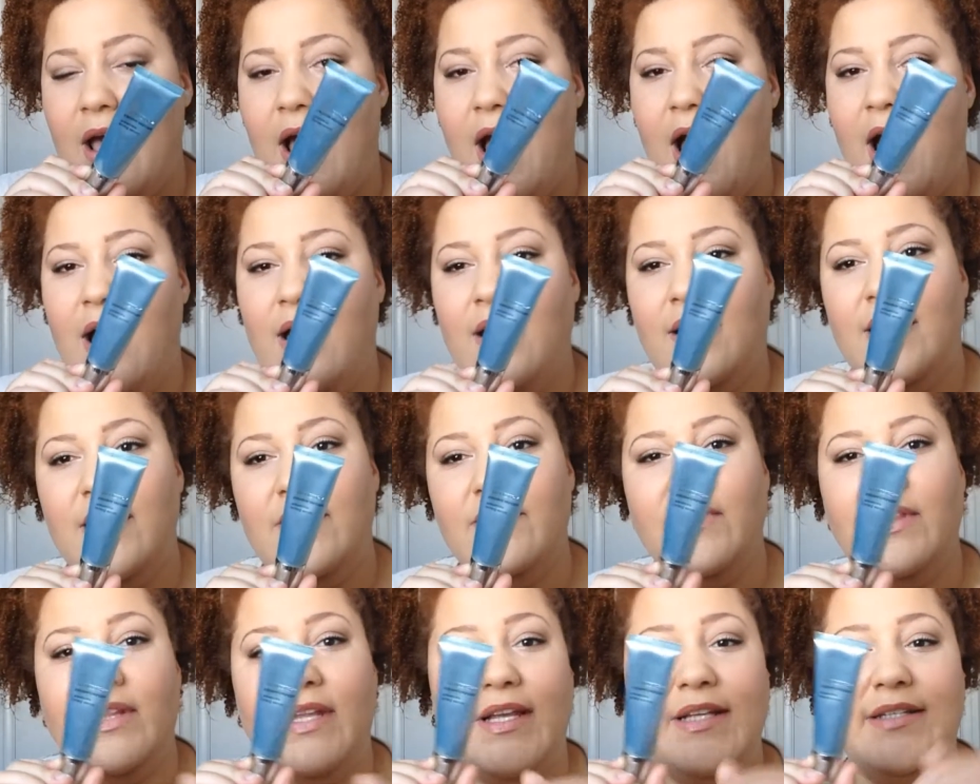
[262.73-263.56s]
I'll
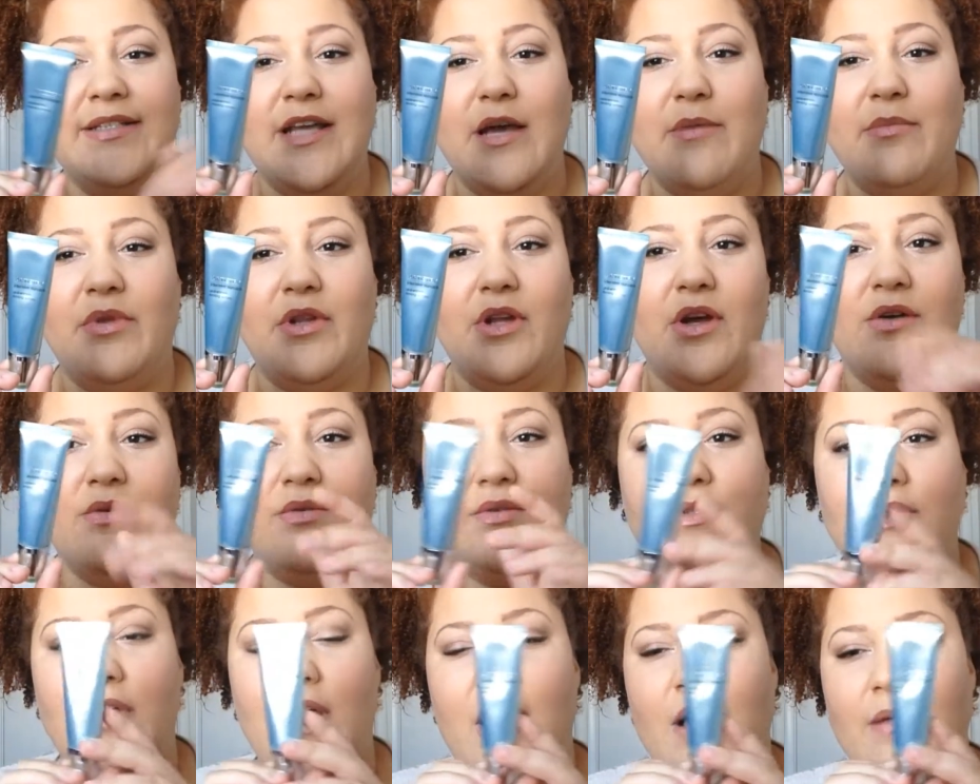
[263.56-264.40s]
leave a link down
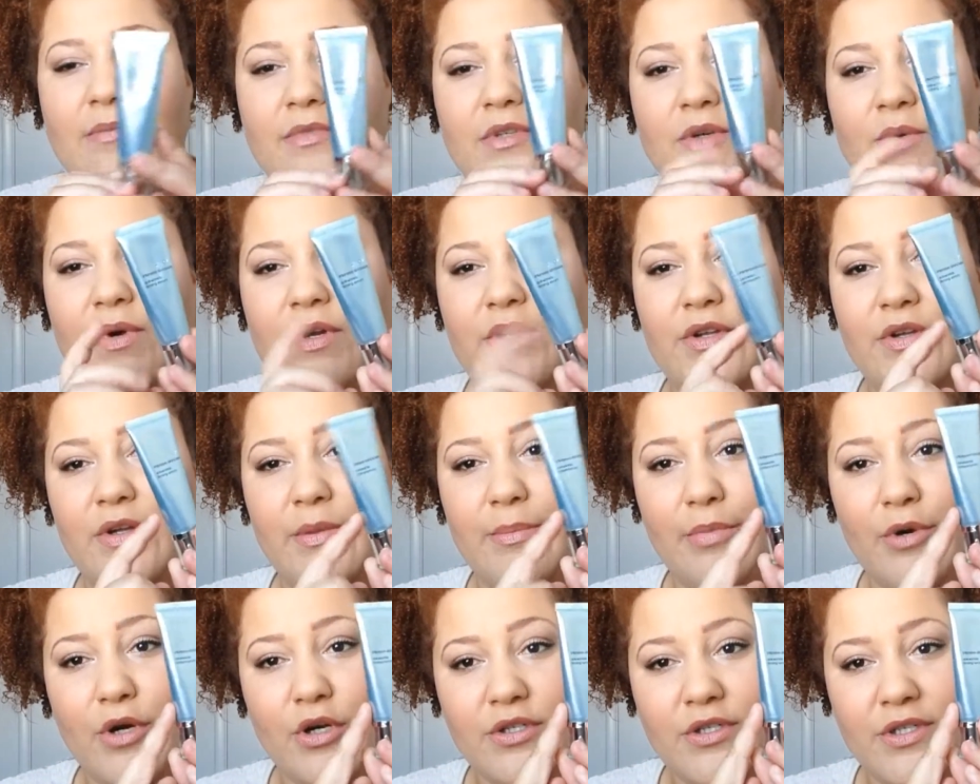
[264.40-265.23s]
below to where you
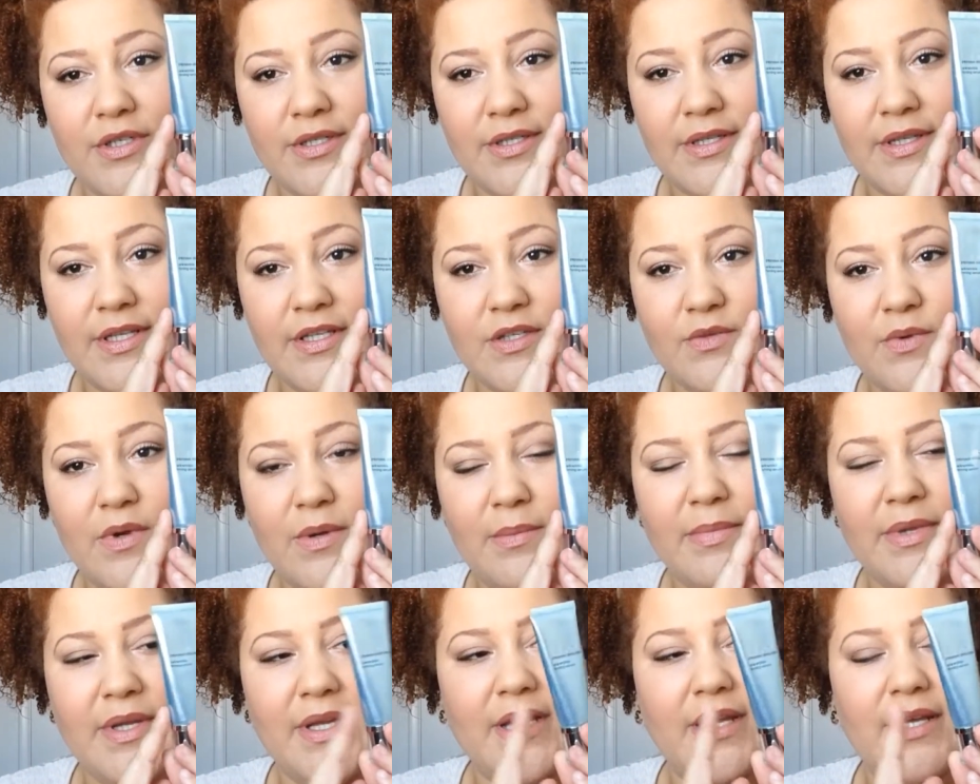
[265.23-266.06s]
can purchase this
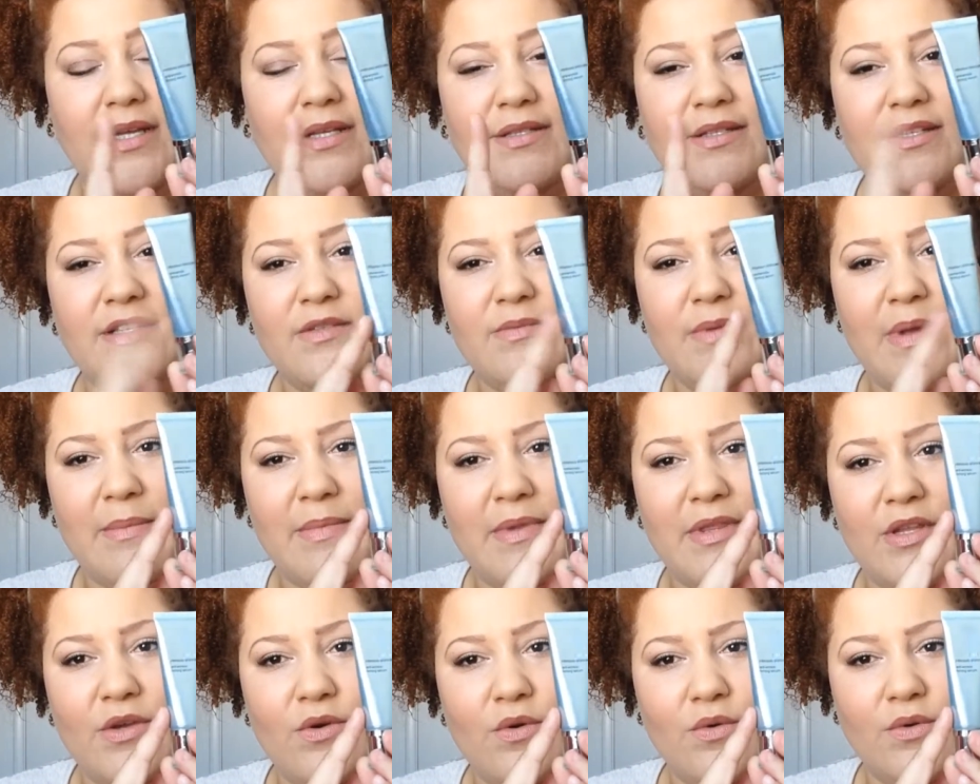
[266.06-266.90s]
one, because this might
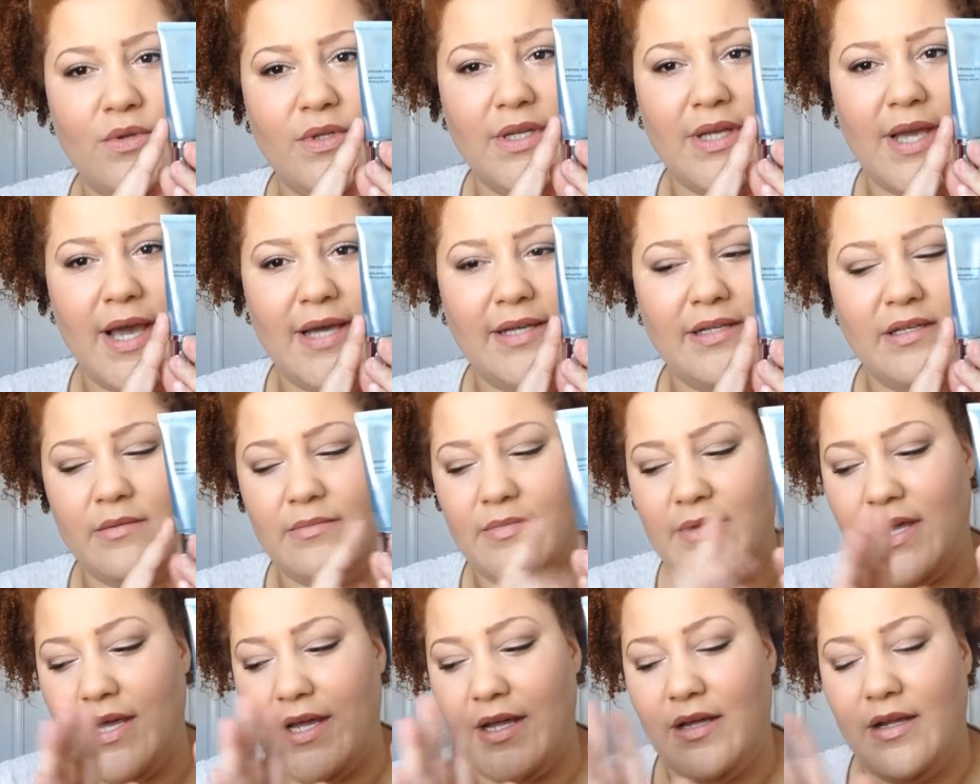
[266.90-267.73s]
be the only
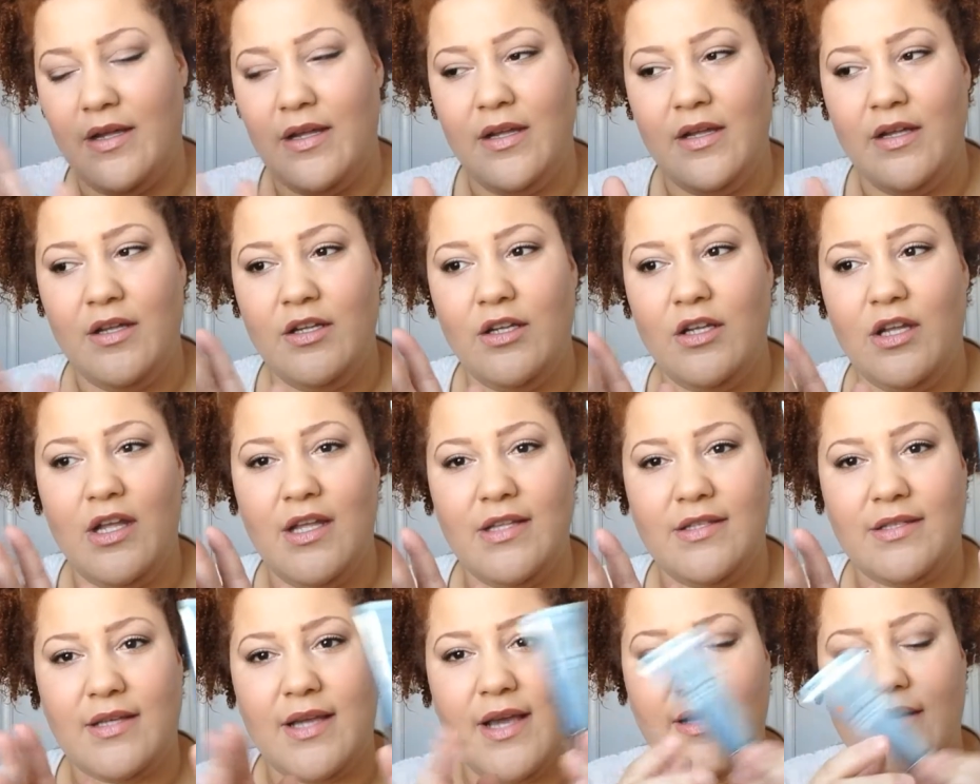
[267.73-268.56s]
item that
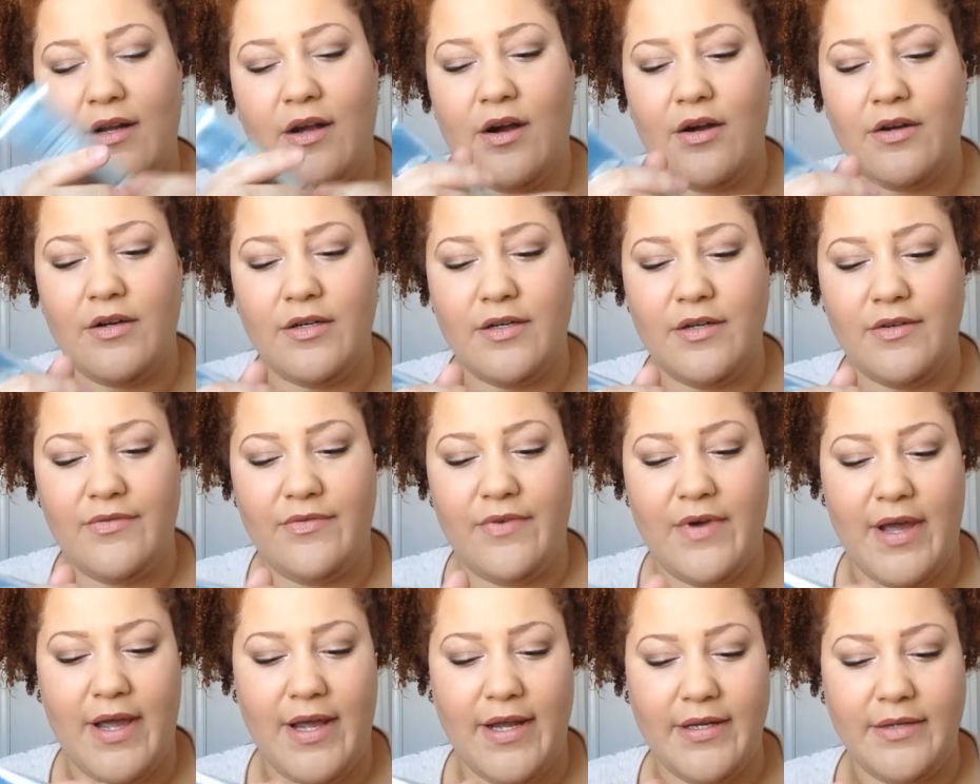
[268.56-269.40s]
it's kind of harder to
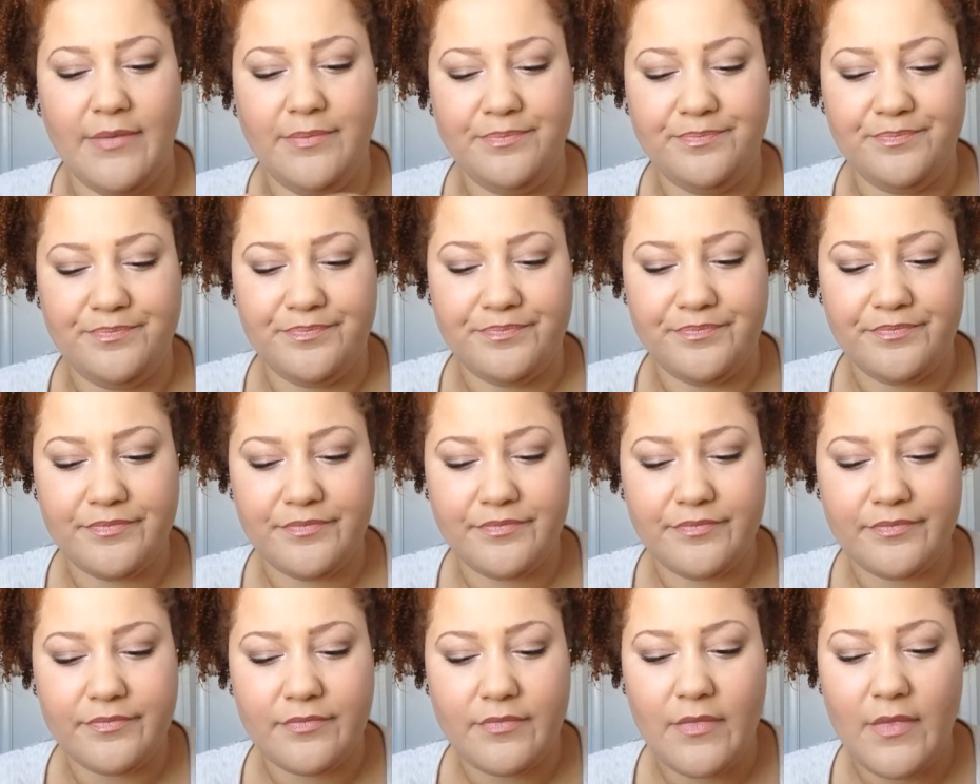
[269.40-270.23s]
find.
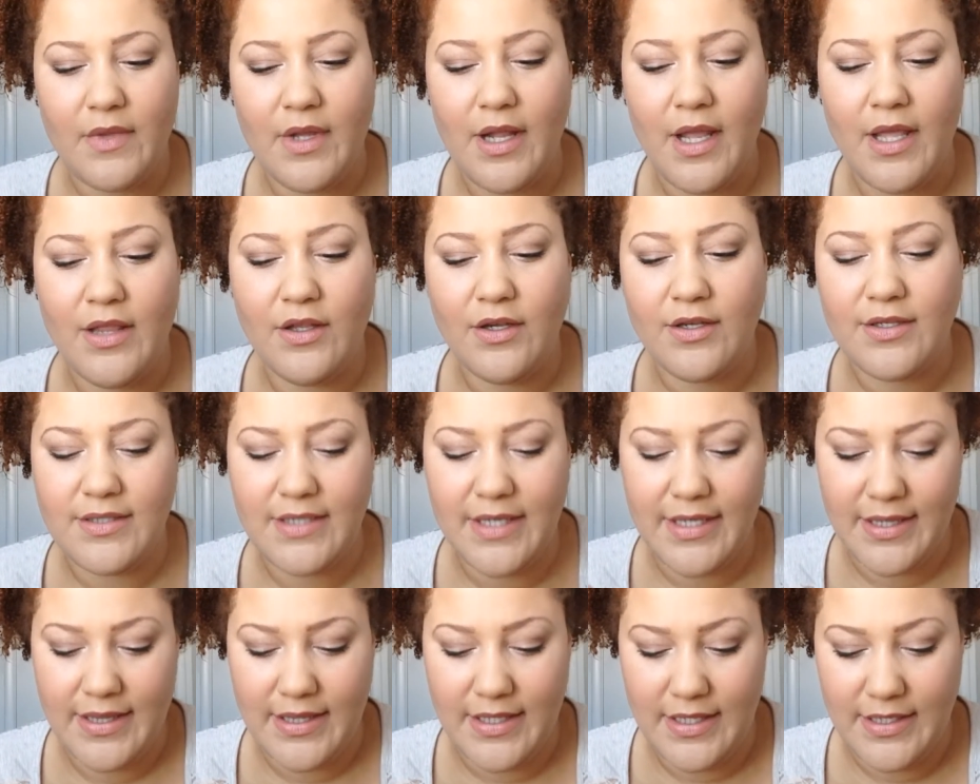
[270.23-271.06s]
It looks
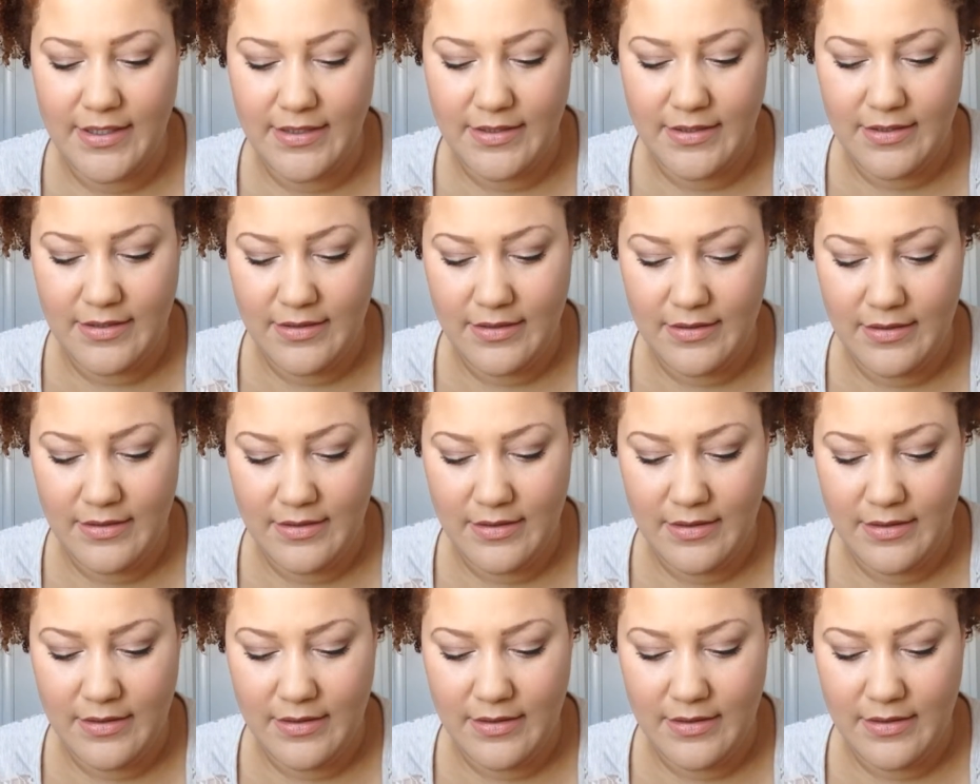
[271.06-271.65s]
like this.